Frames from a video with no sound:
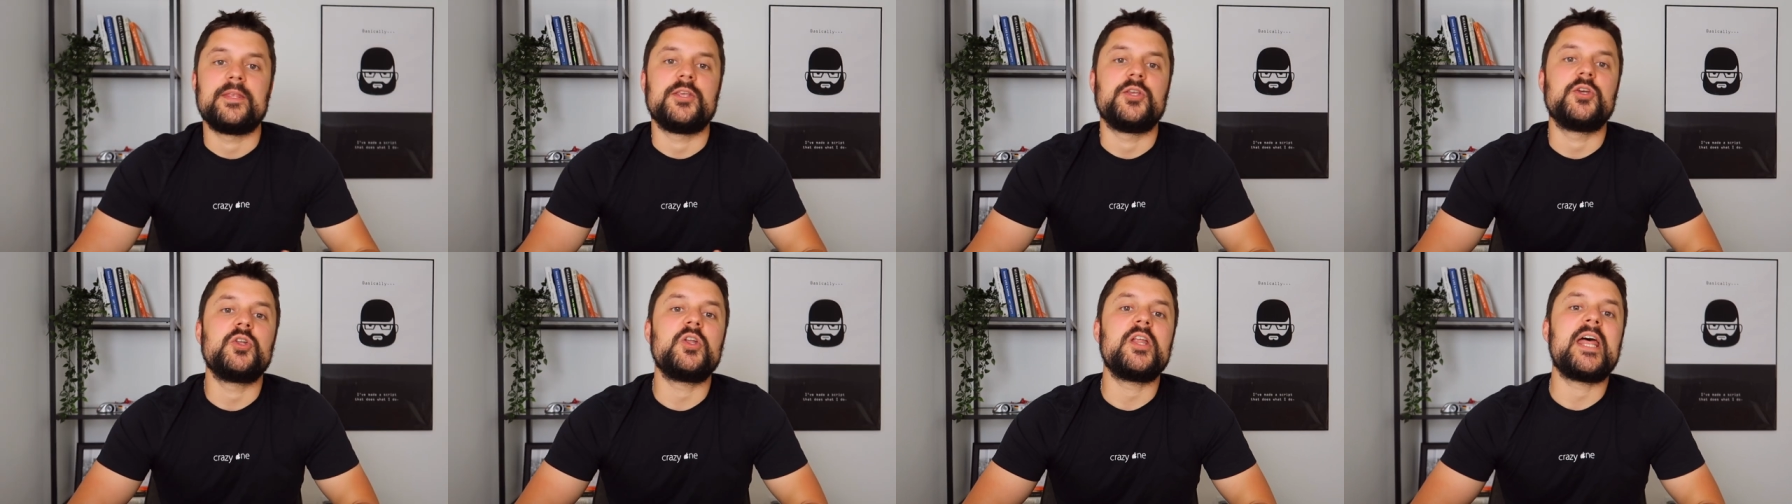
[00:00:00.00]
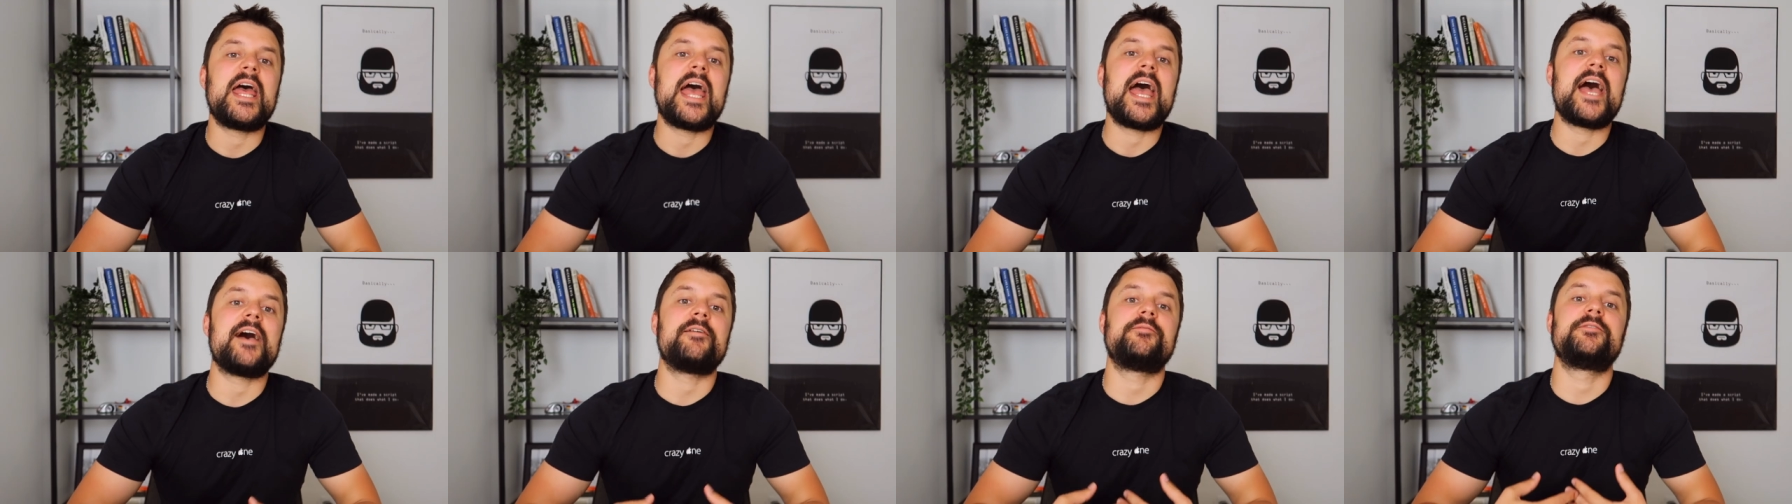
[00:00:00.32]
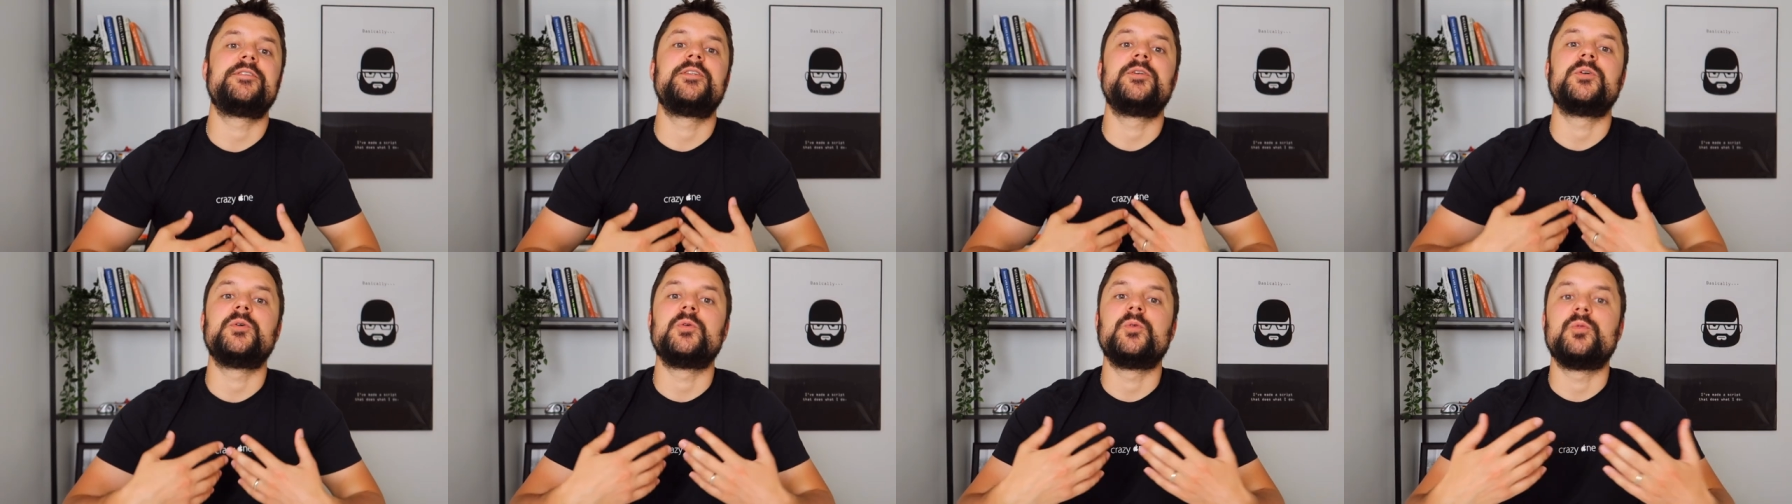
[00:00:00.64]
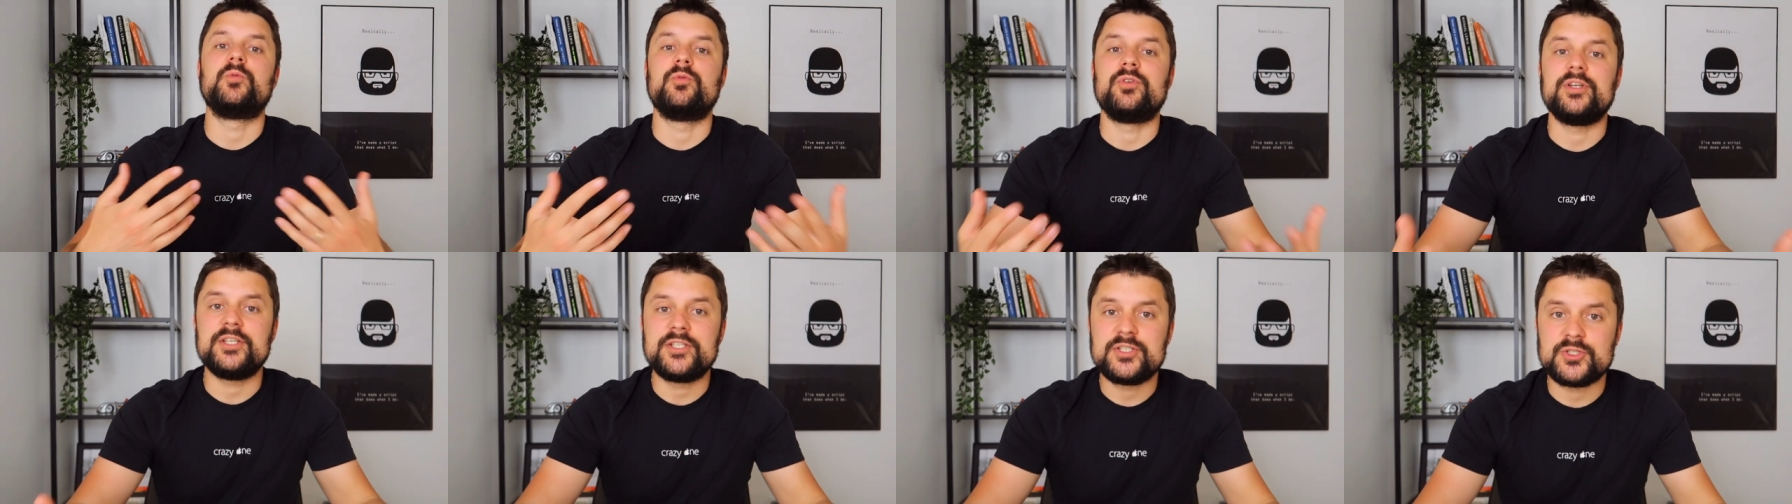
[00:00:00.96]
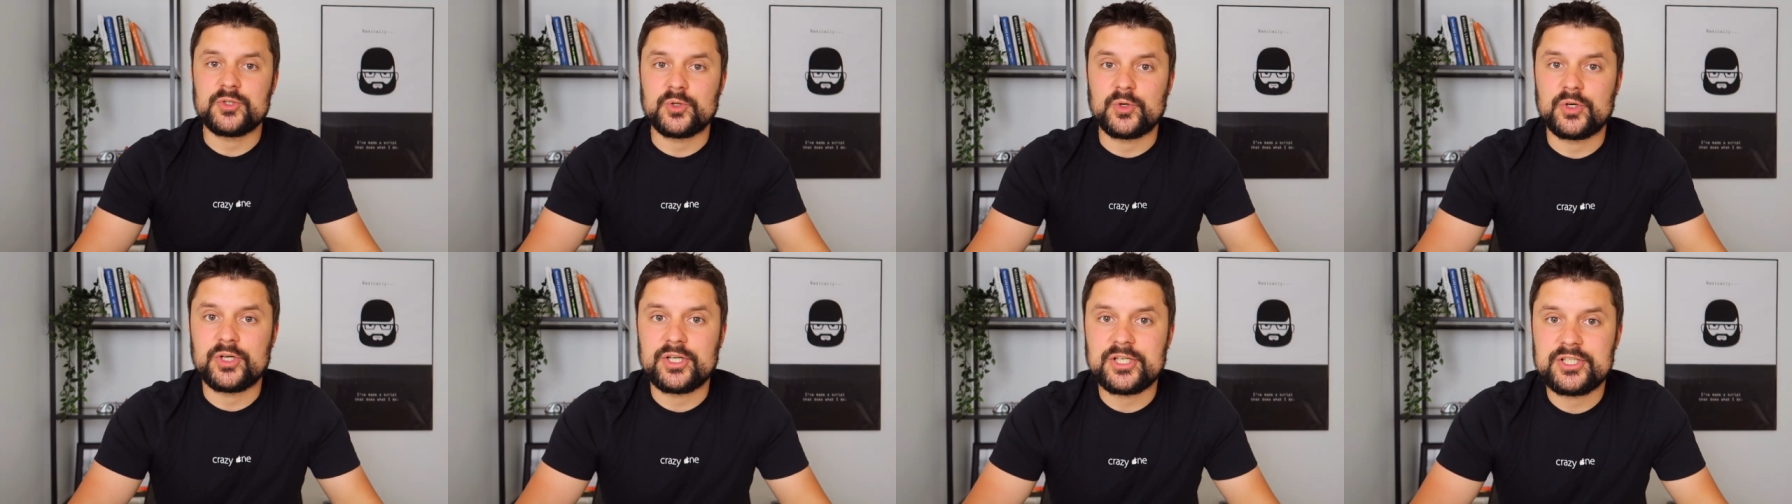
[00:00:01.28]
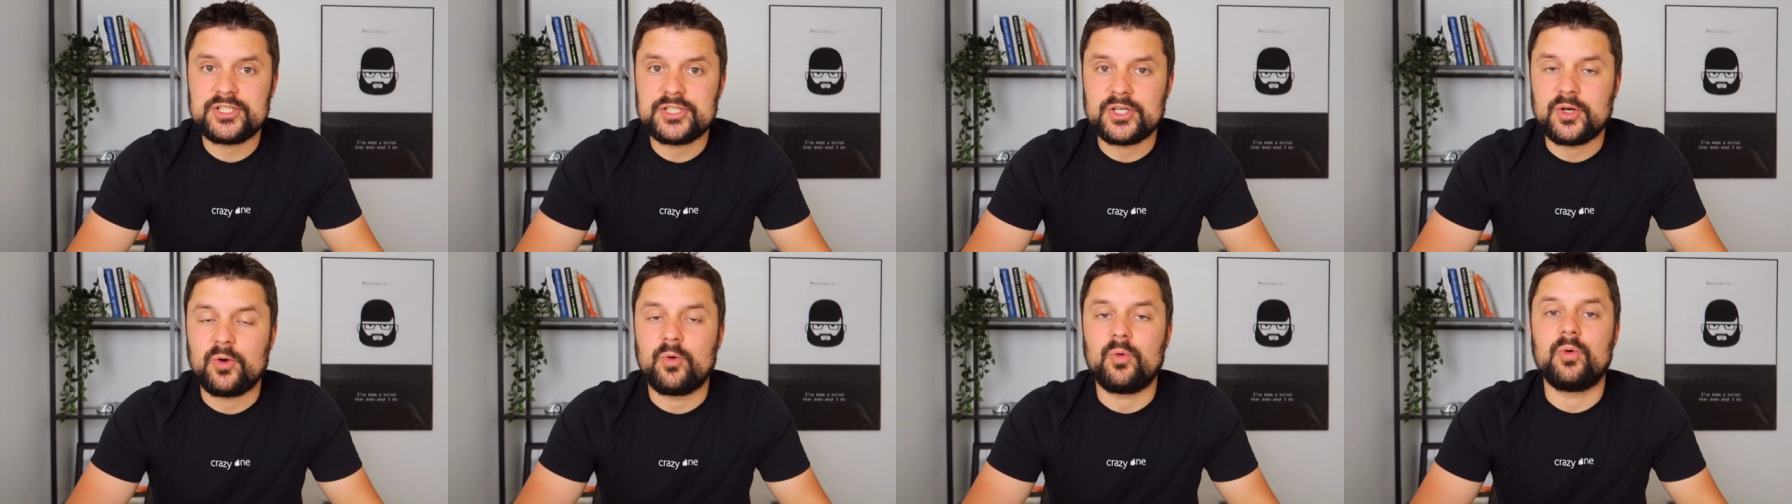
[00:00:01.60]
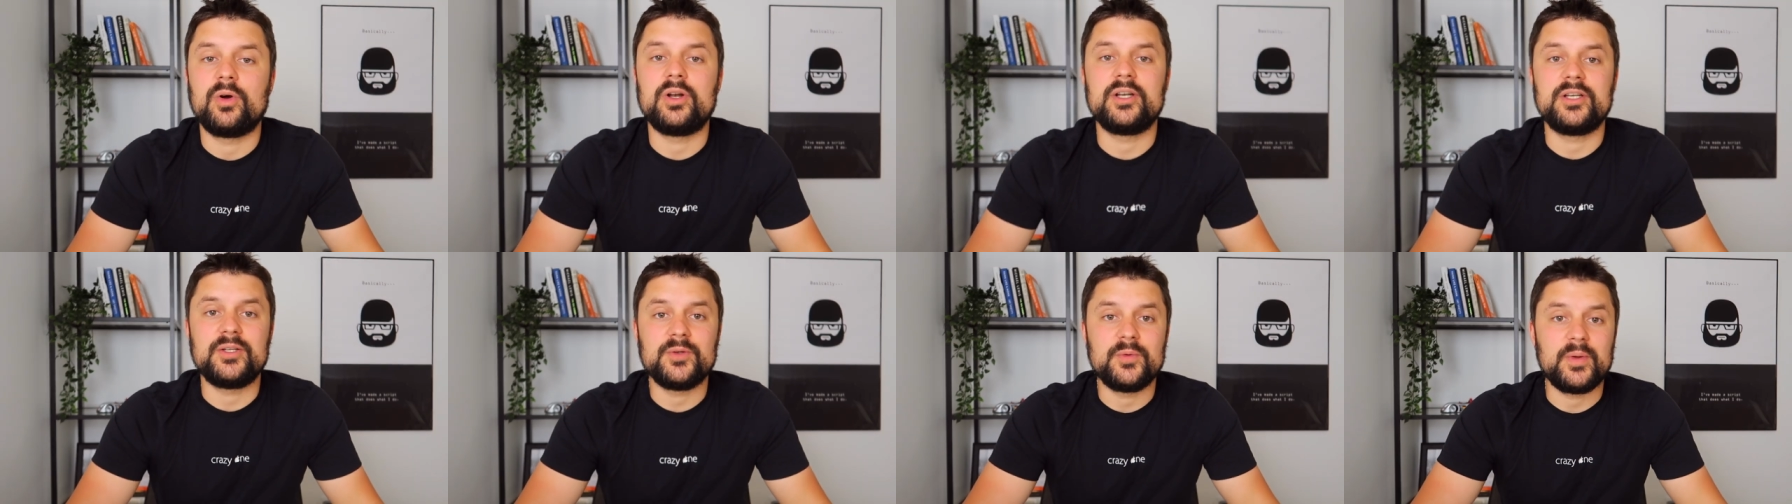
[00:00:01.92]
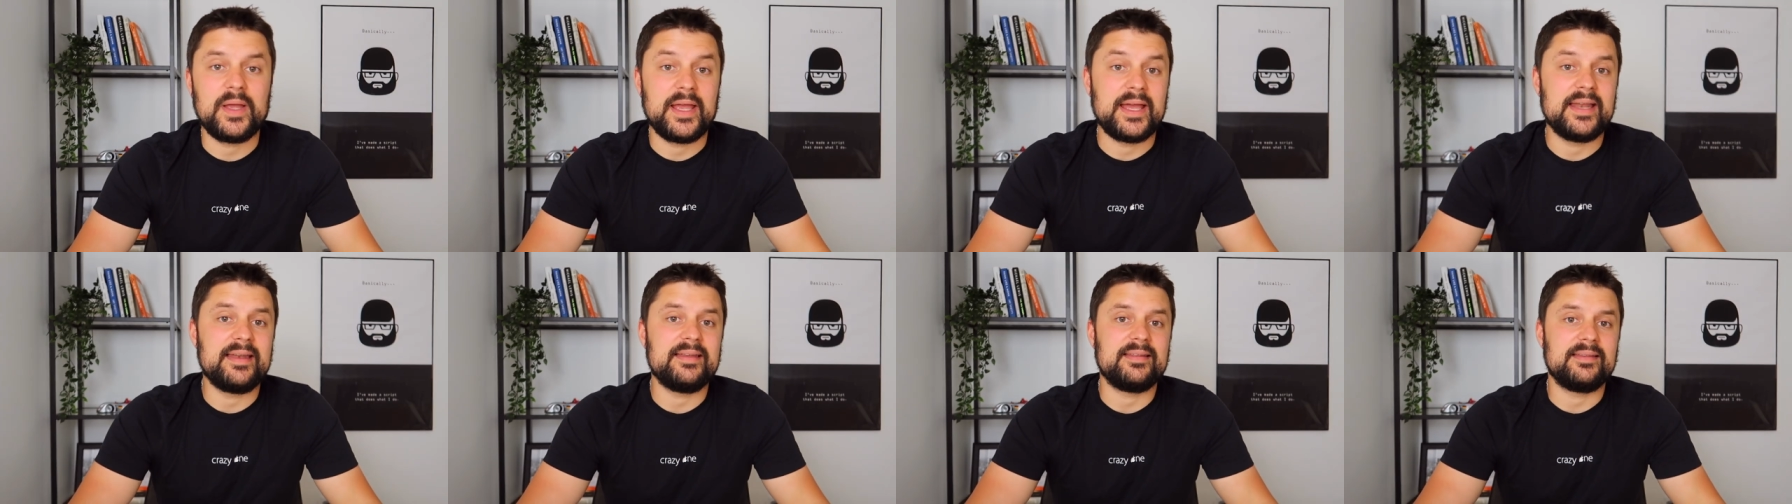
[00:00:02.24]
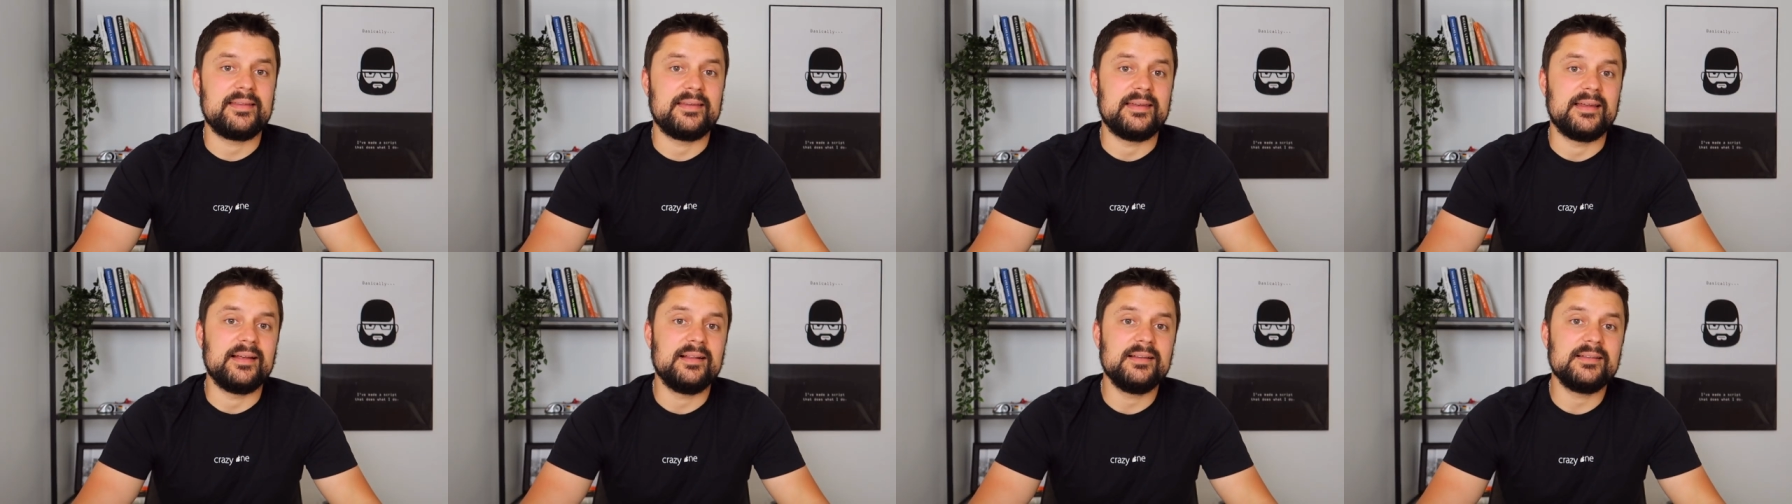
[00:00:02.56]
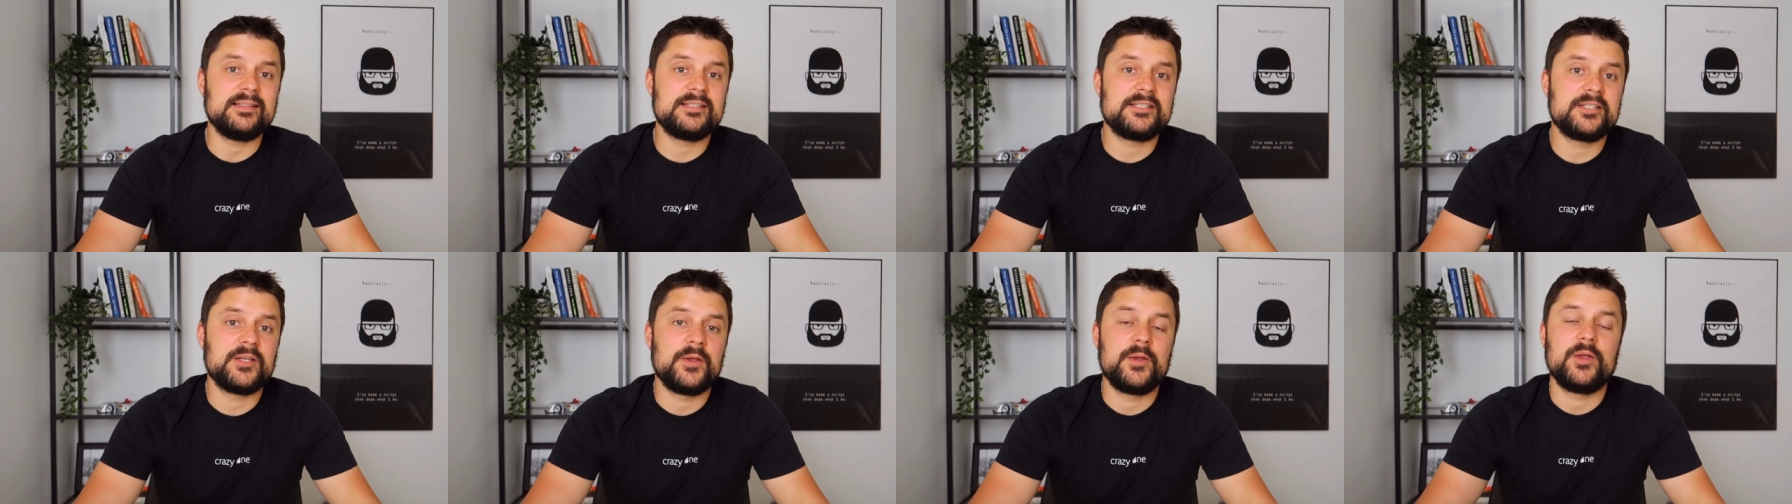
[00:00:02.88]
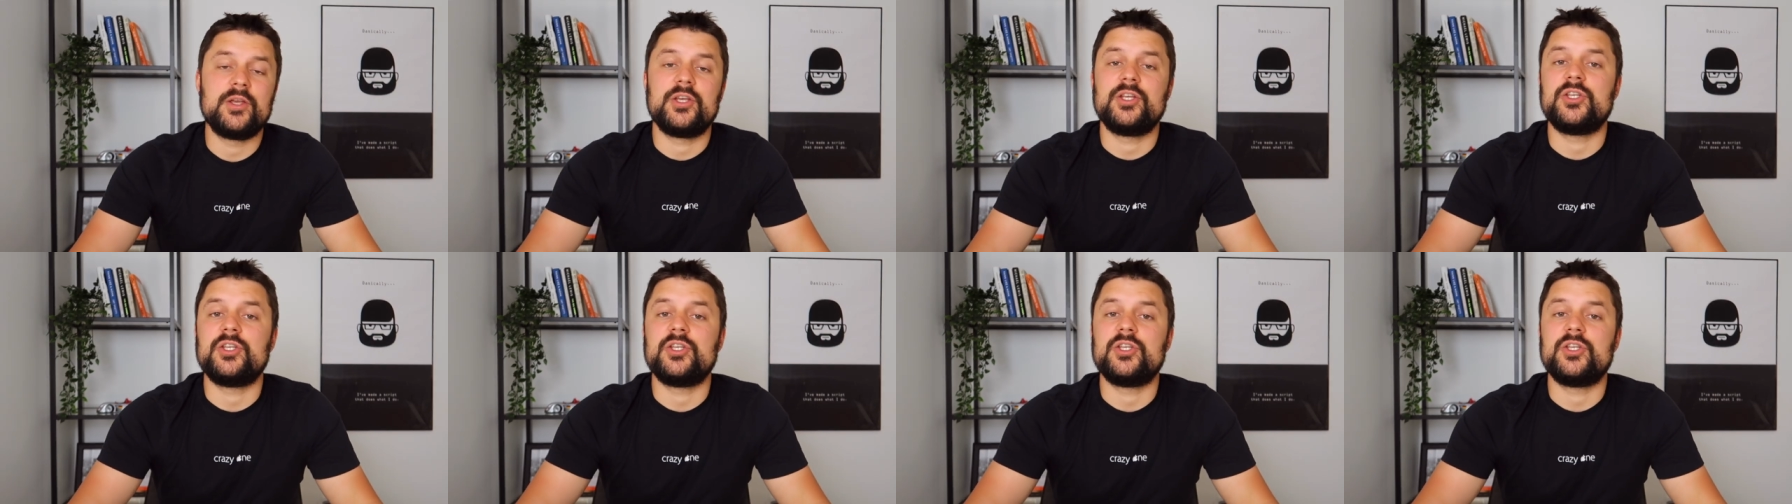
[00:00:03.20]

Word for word: You don't have to research or do anything else.